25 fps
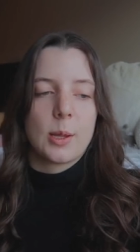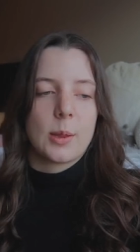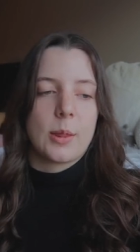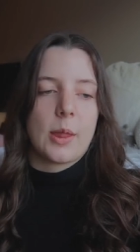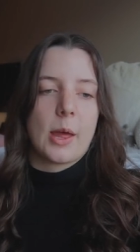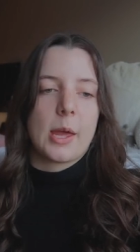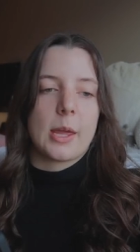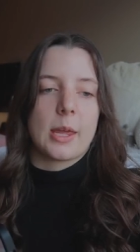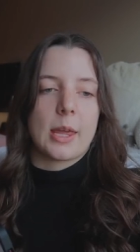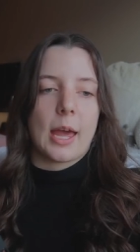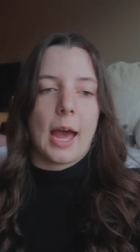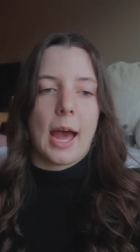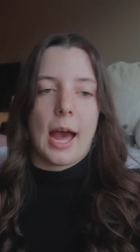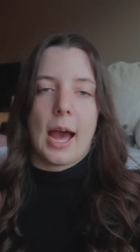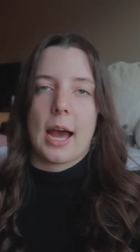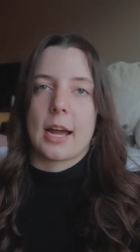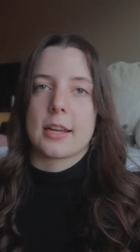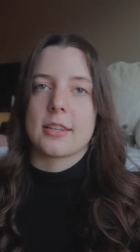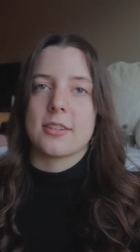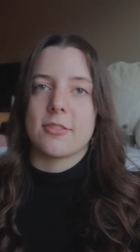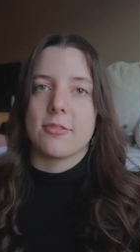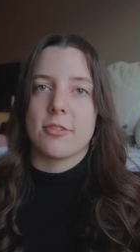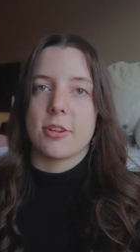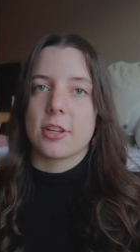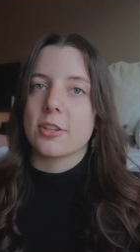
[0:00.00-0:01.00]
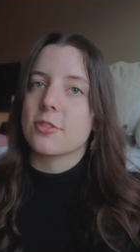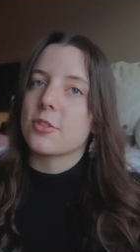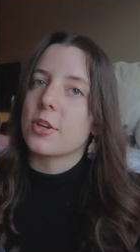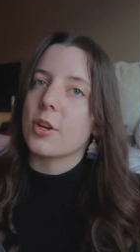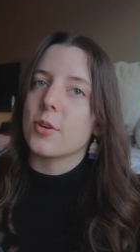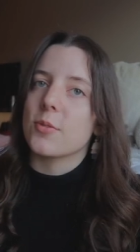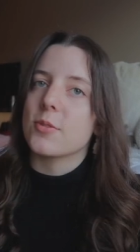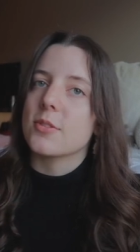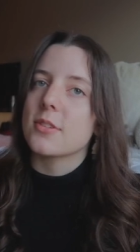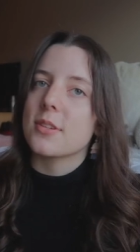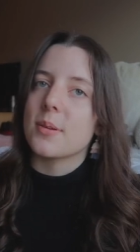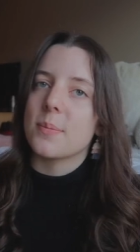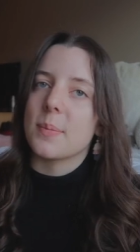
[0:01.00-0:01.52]
like actively
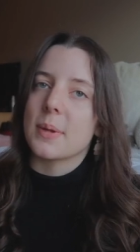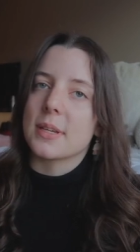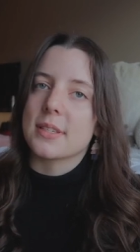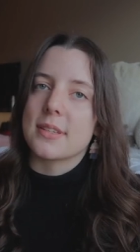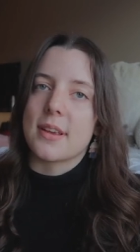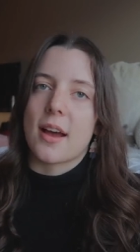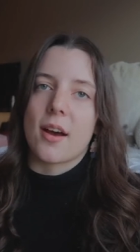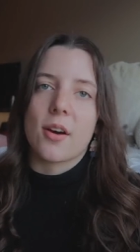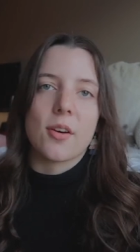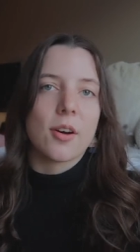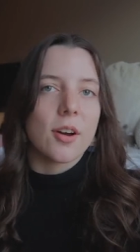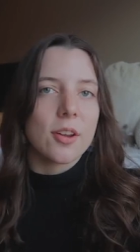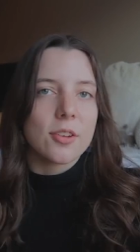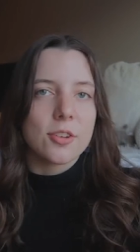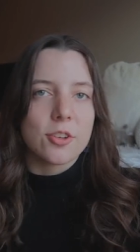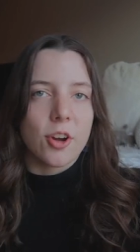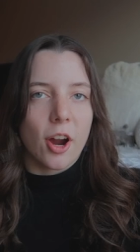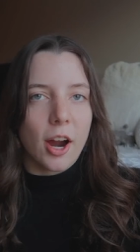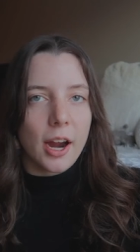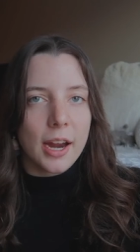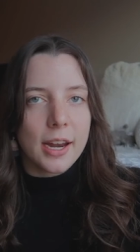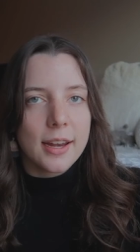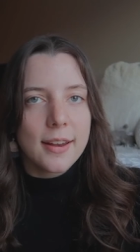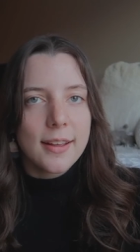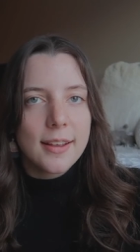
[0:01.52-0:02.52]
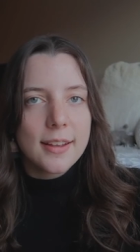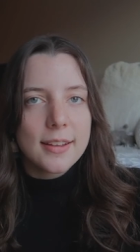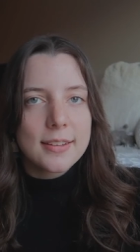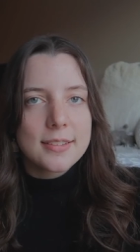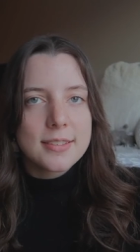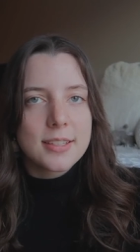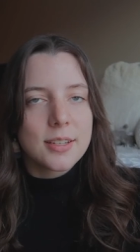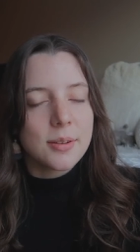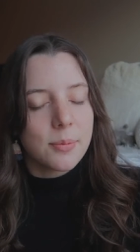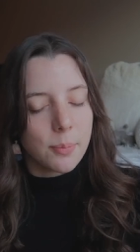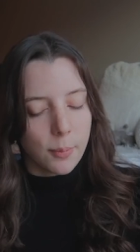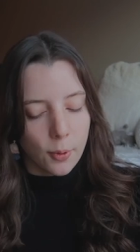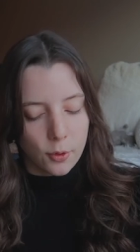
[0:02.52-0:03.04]
chose to miss out on trying
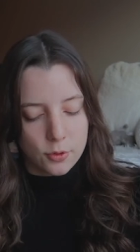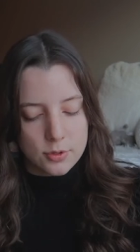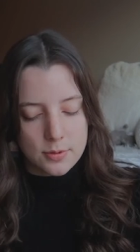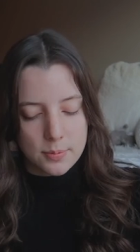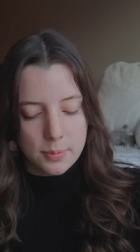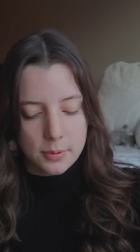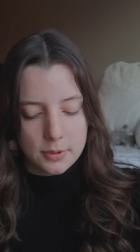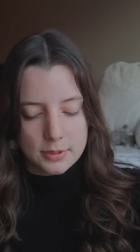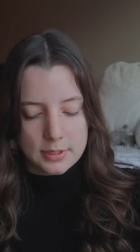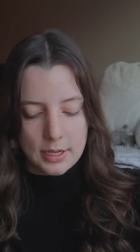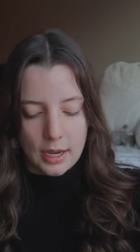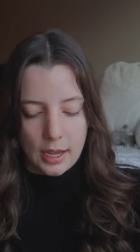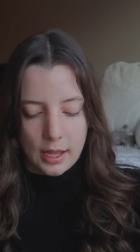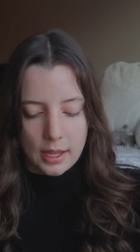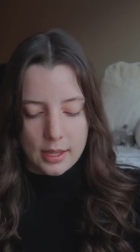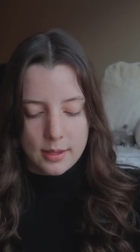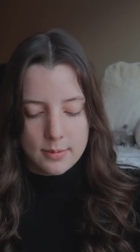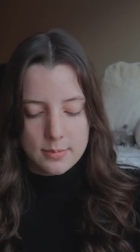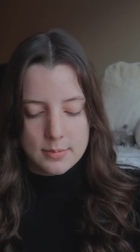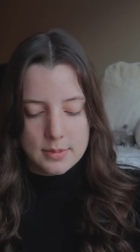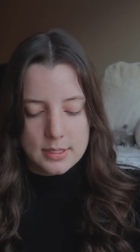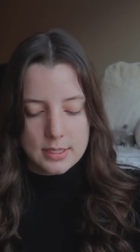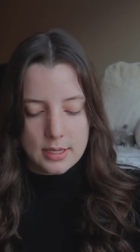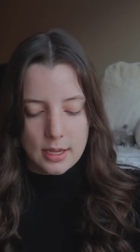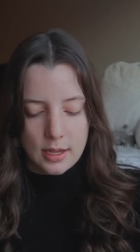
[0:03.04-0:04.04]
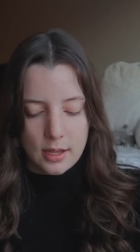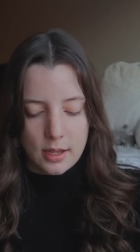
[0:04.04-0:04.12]
it multiple times.